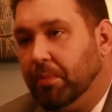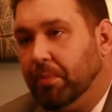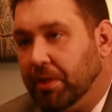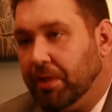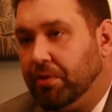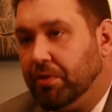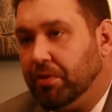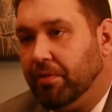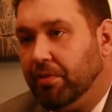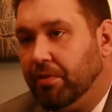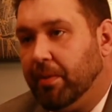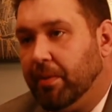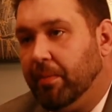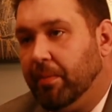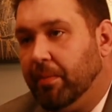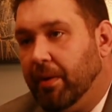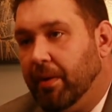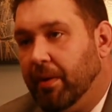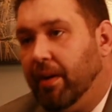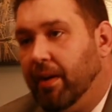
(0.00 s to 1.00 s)
metrics about
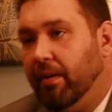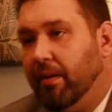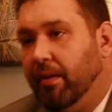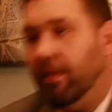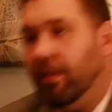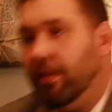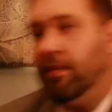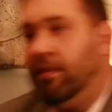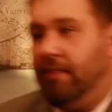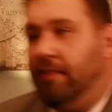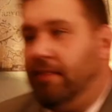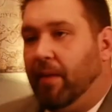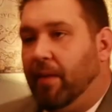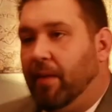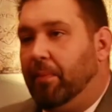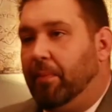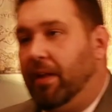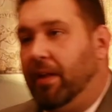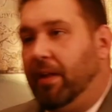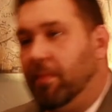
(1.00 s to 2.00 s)
a buyer:
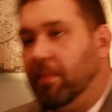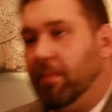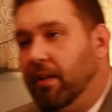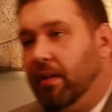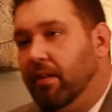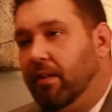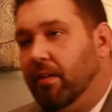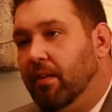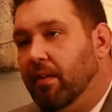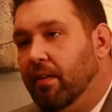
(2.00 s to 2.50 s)
down payment.